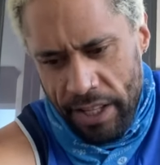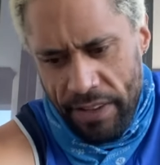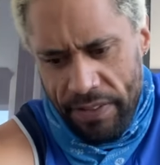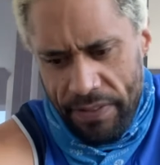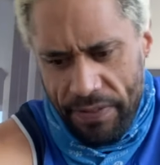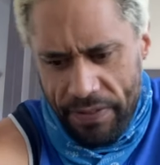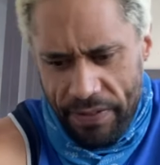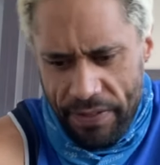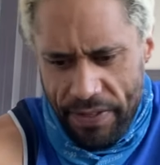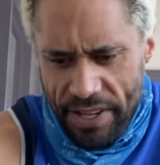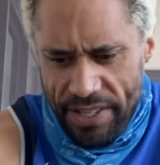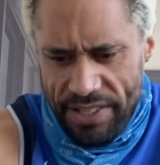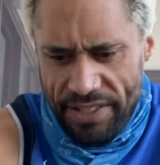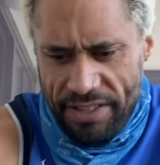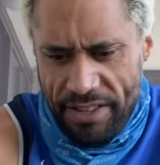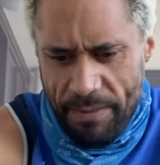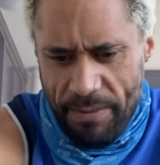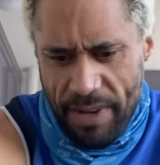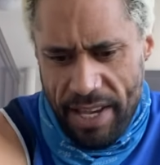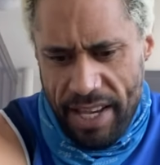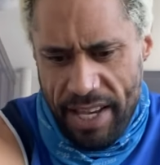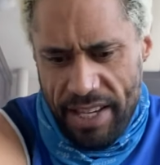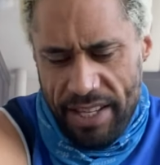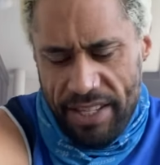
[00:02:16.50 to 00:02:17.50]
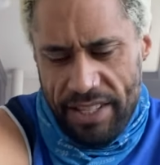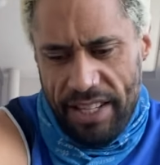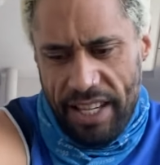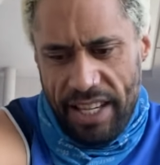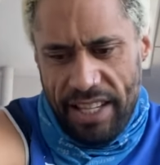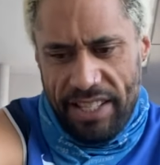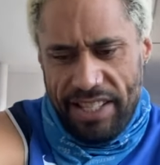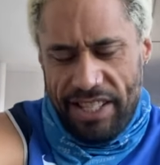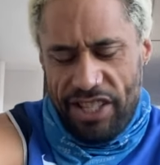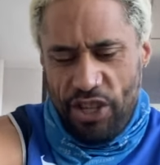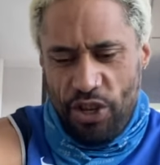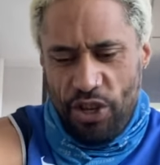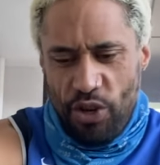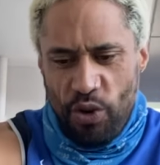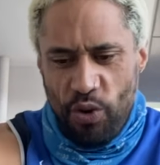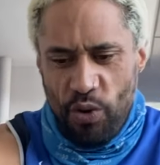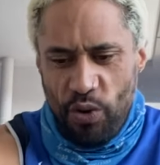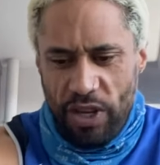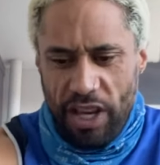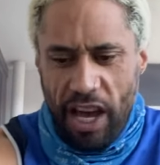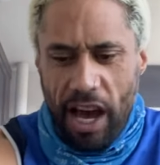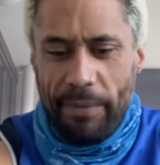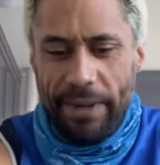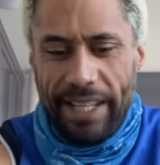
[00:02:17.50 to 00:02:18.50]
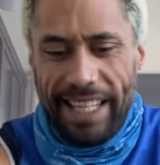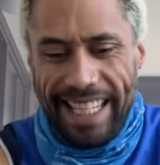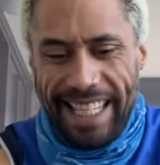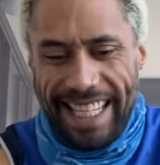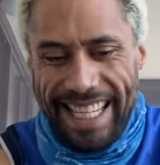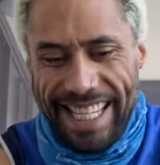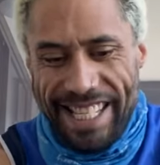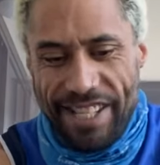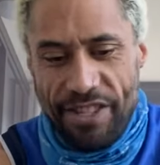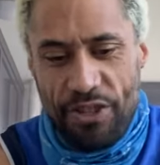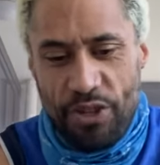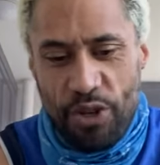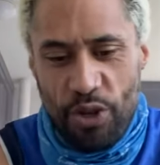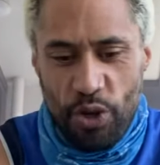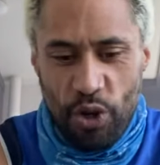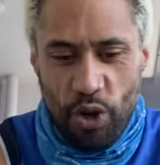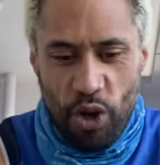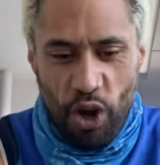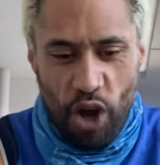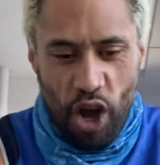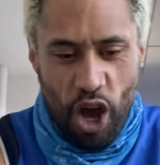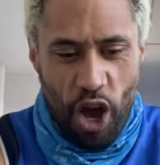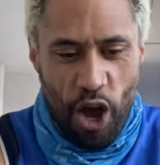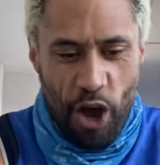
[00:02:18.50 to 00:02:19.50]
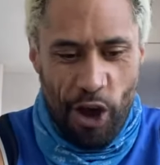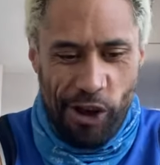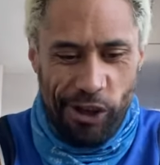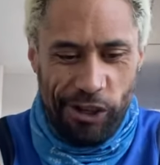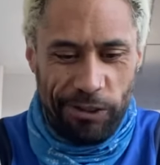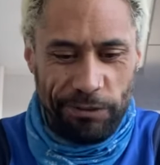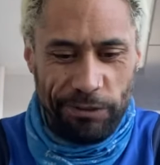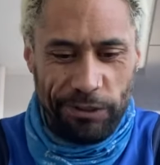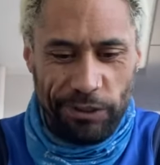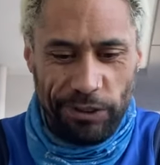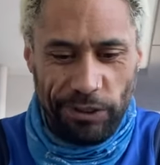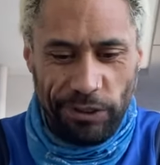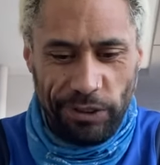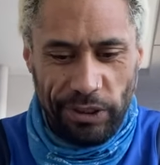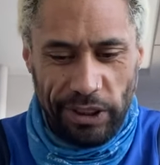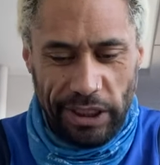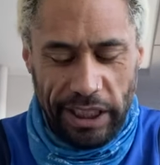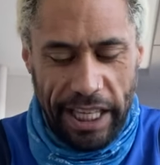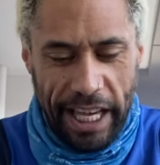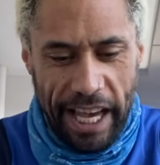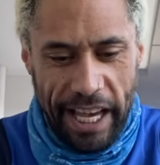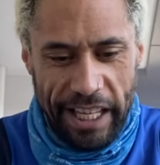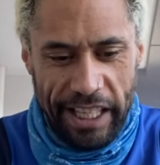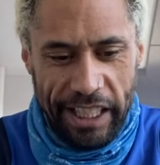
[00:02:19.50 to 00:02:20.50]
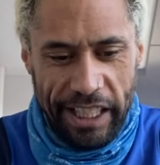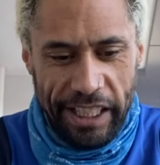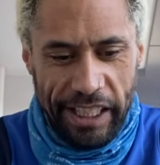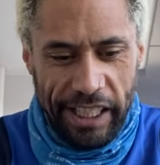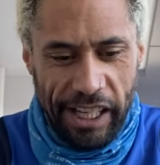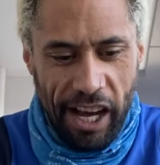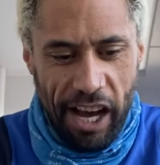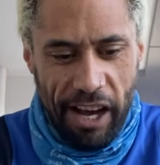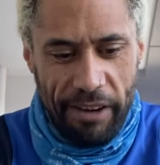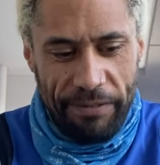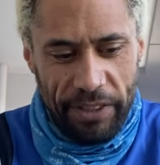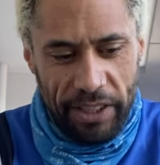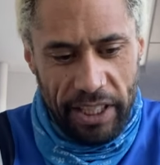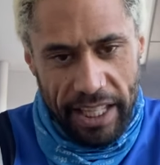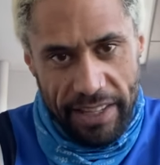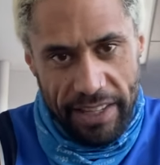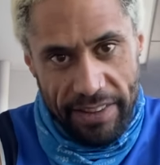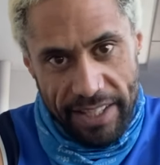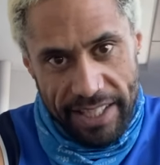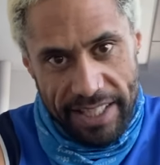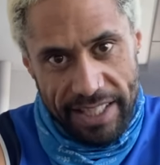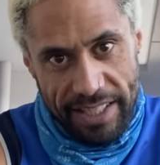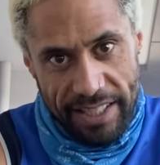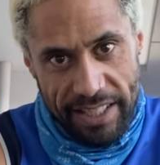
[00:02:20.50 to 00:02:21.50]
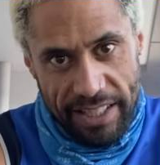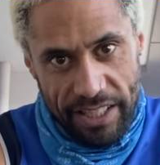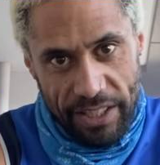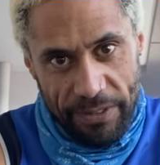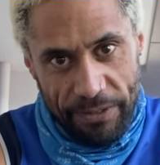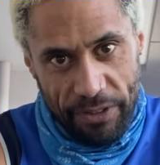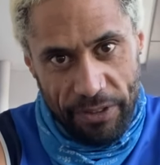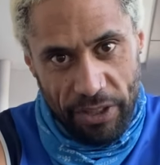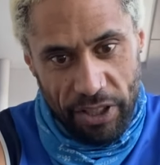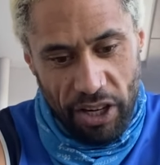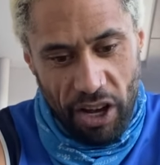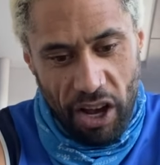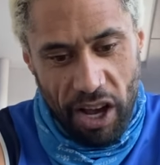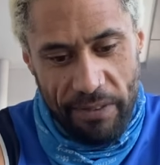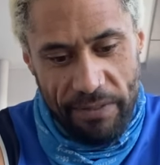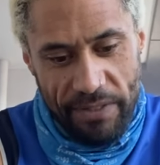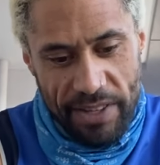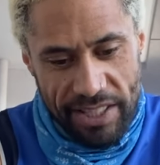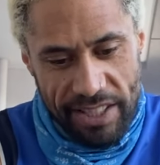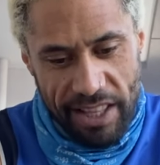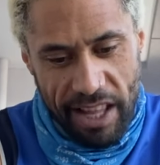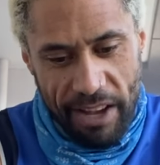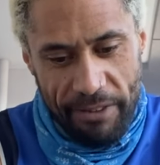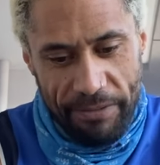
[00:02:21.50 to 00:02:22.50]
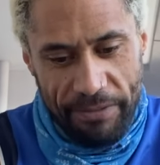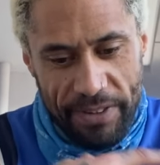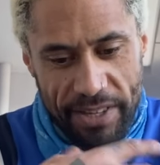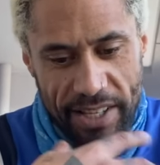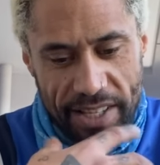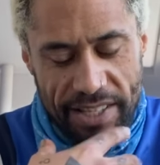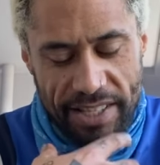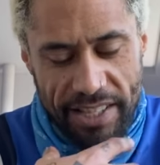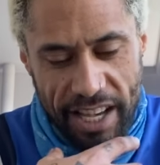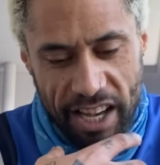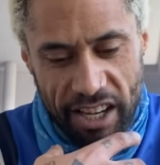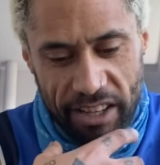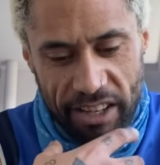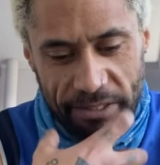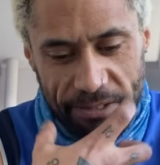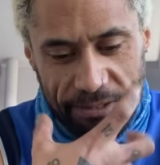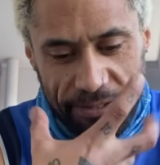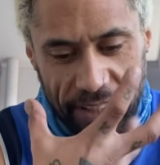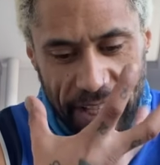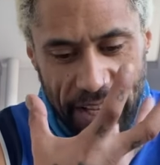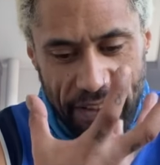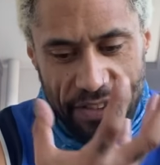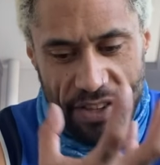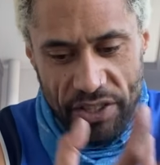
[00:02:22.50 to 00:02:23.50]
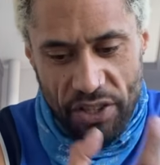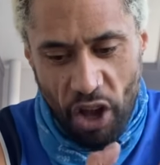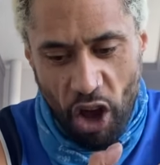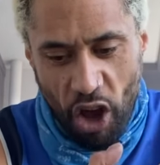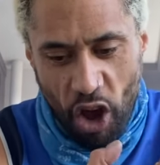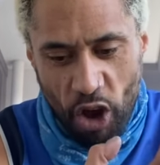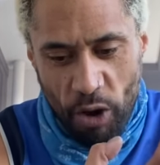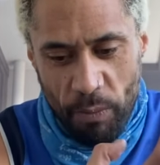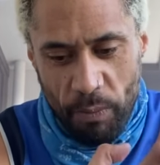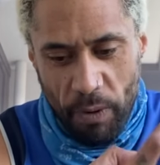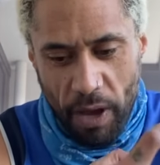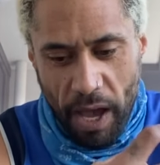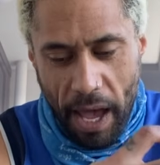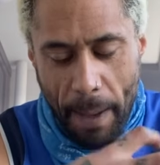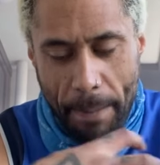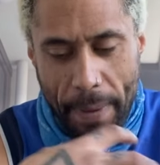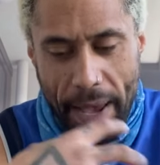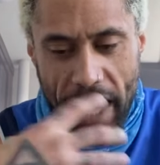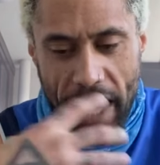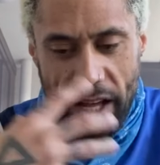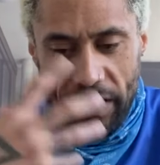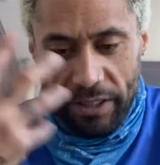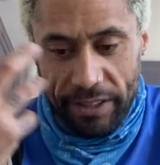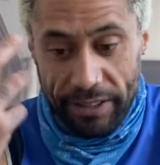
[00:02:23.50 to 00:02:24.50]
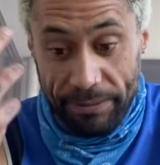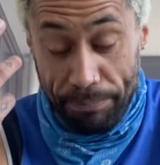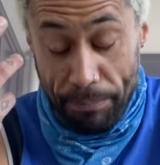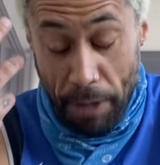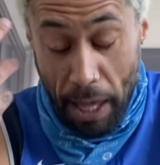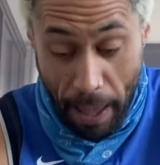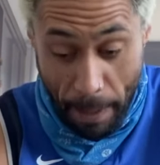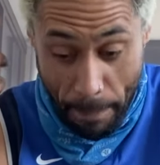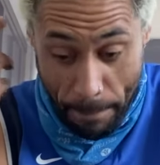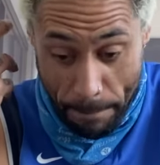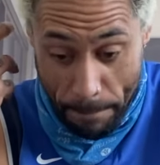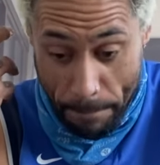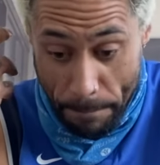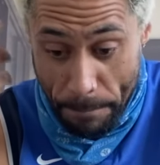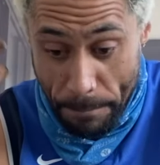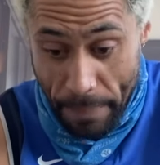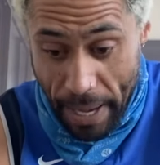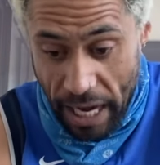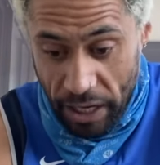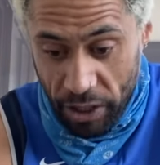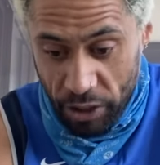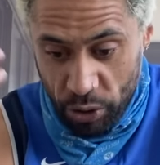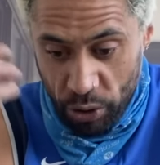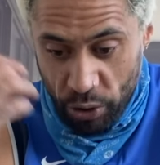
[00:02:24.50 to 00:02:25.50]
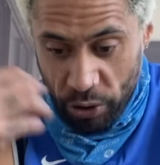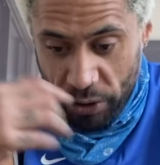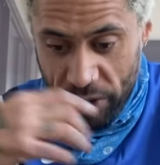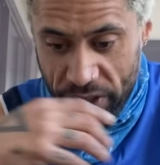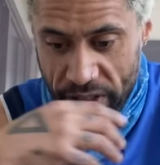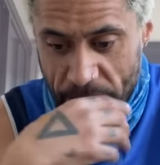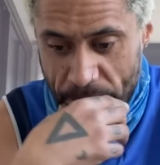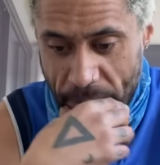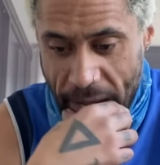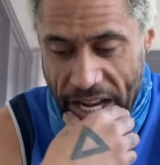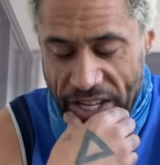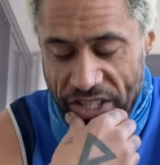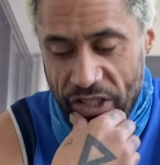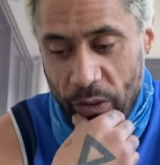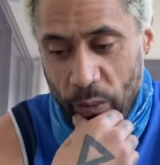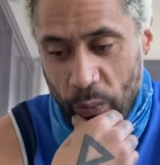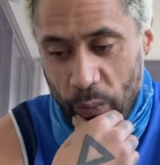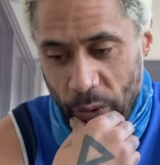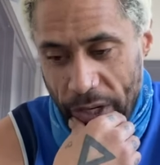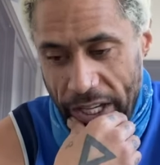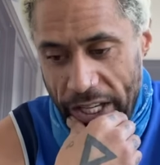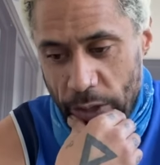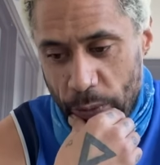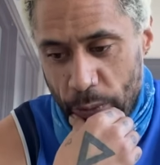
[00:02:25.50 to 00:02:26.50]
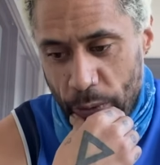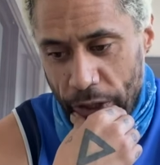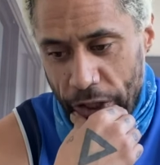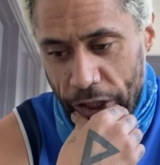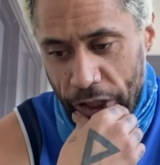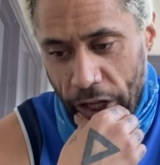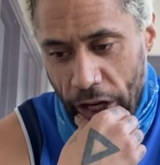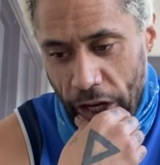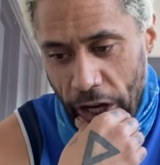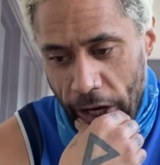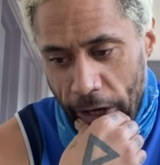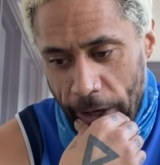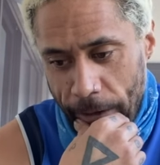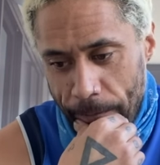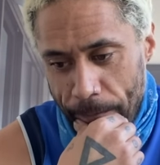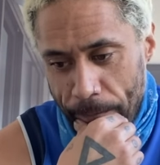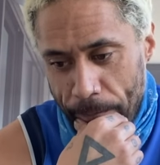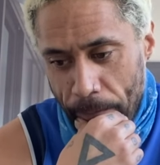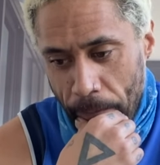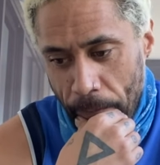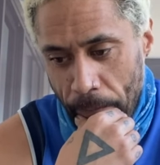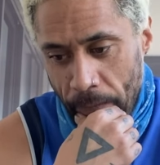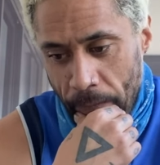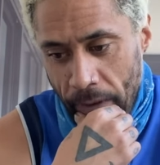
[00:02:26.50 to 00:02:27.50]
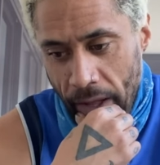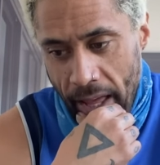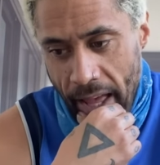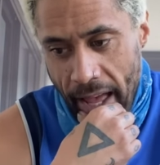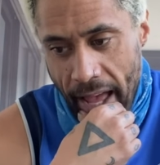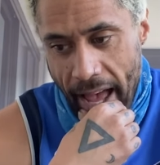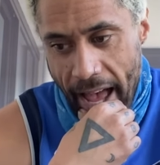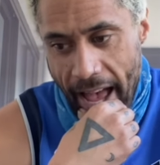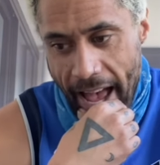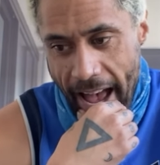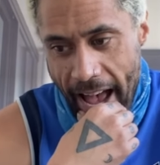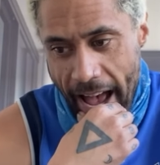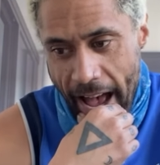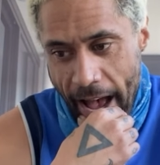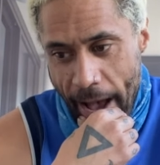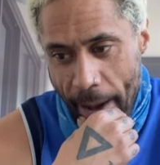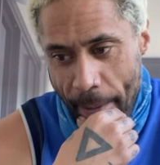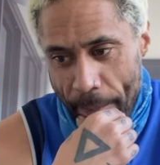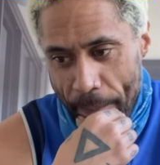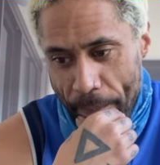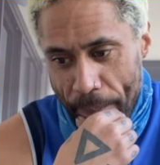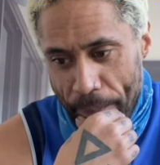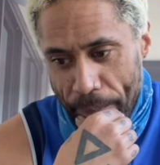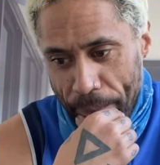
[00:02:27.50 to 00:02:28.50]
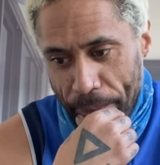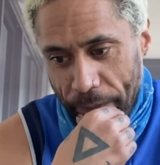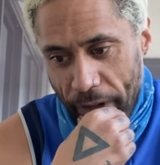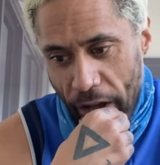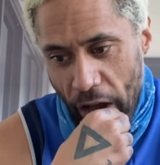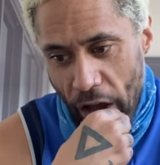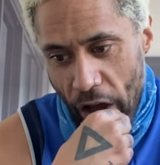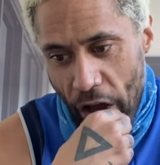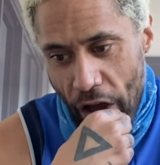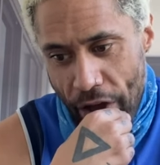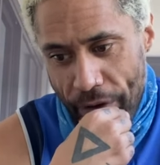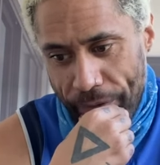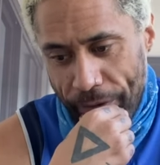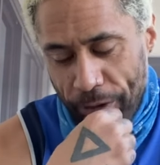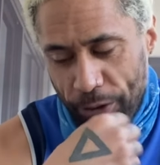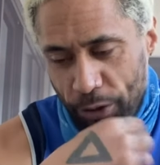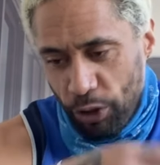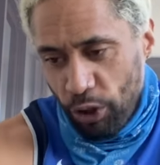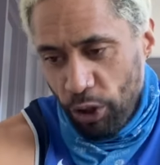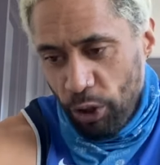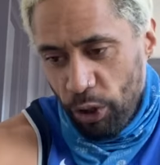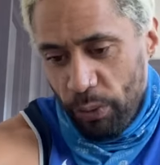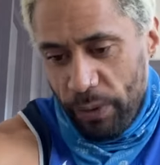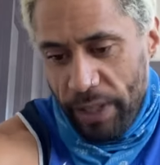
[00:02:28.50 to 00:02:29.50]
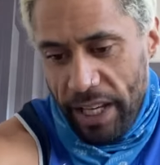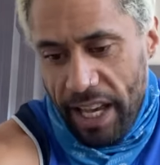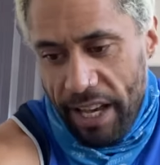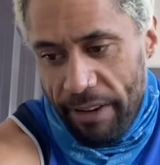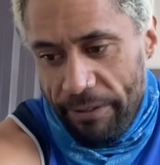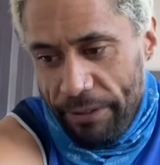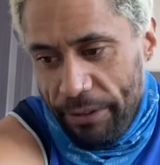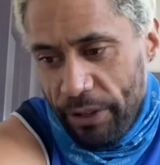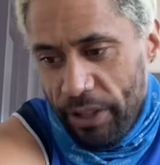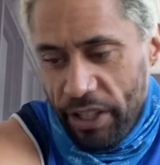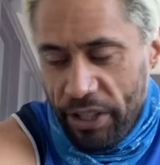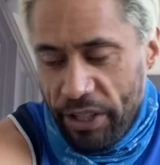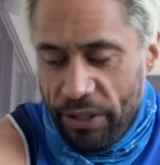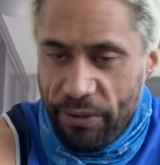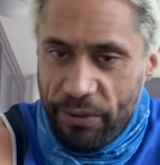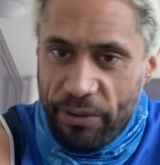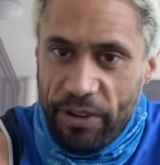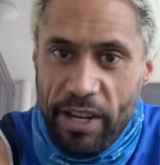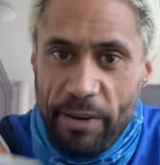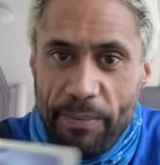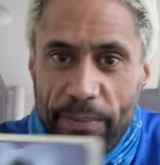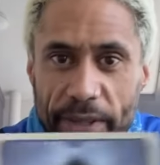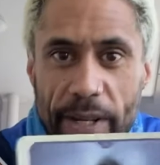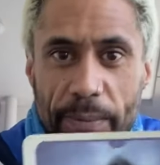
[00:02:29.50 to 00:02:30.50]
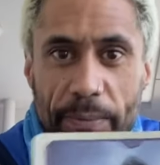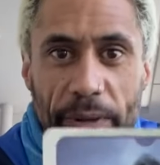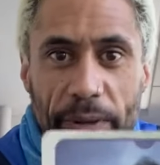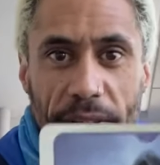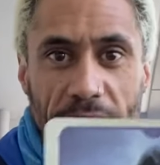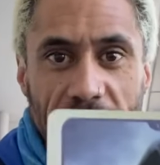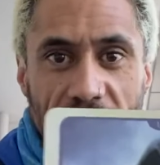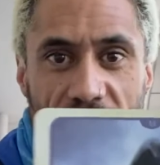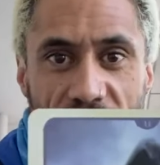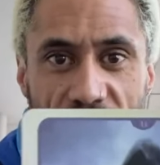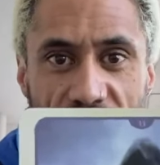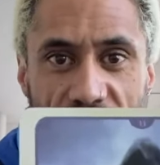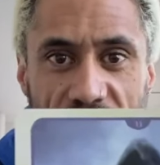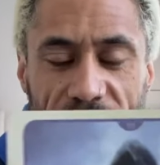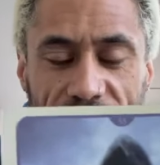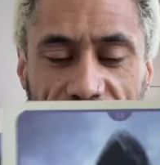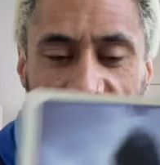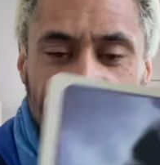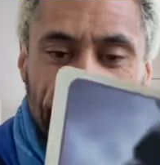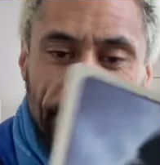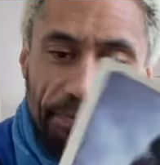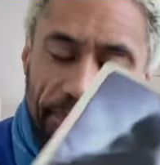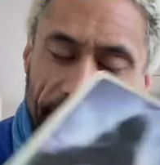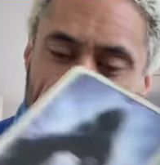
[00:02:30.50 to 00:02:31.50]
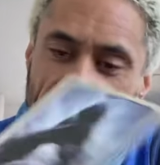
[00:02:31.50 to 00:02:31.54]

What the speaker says: This to me is you coming into your own, okay? I feel like this, you've gotta have this love for yourself and this hope about your expansion and where you wanna go. Overall, we have 33, manipulation.